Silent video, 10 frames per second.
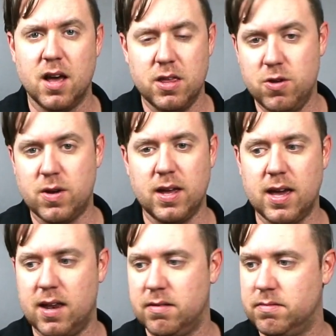You can
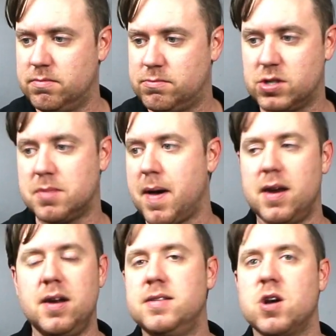get just about
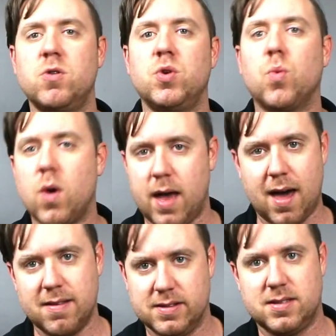any tone you want
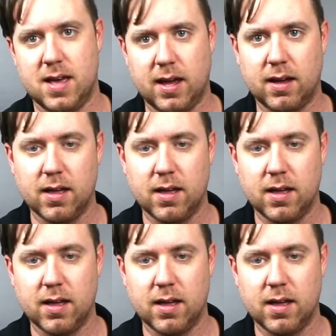out of this thing.